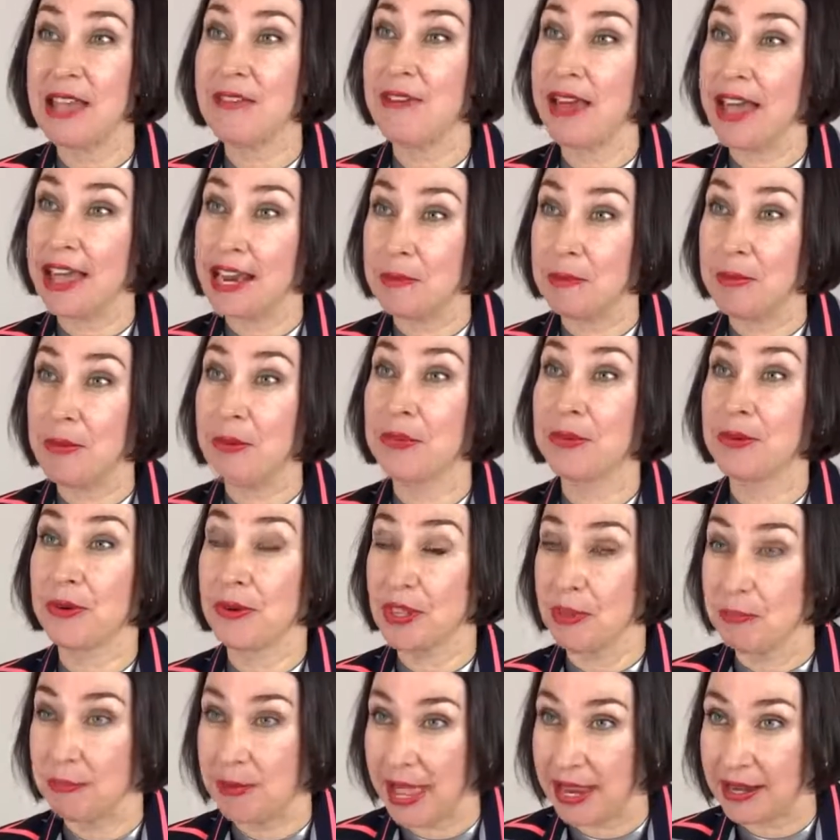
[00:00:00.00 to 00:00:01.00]
available
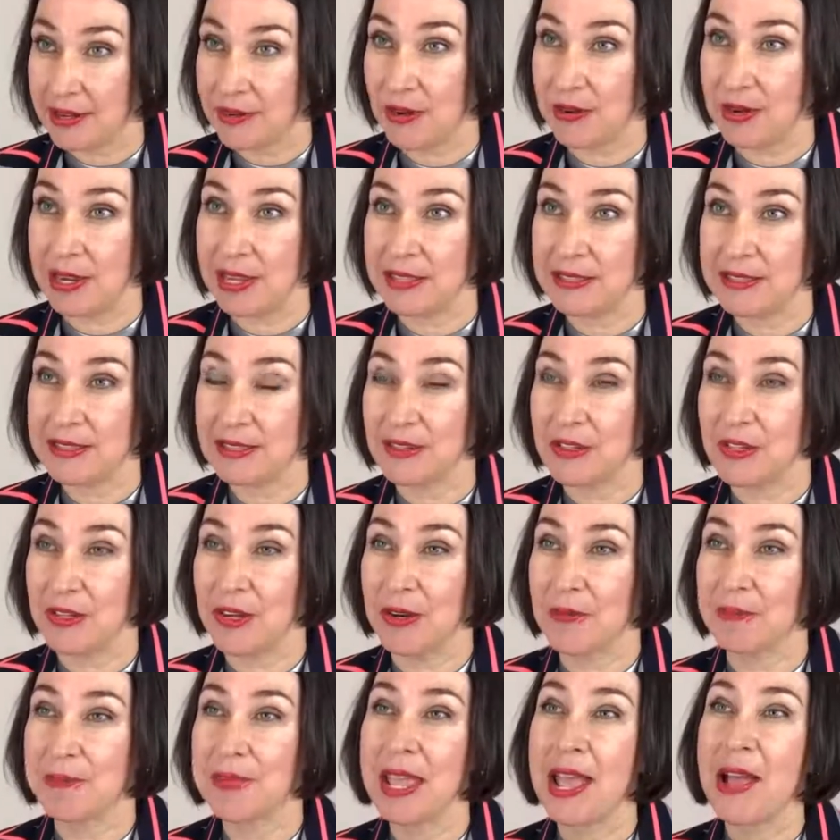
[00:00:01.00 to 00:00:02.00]
through the Black Dog
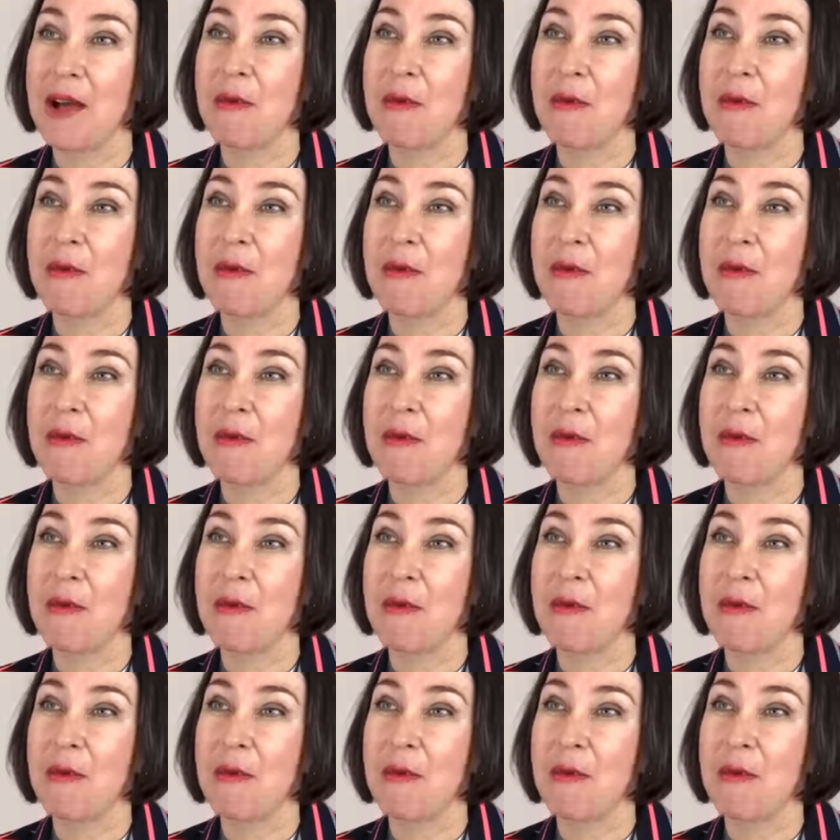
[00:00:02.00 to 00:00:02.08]
Institute.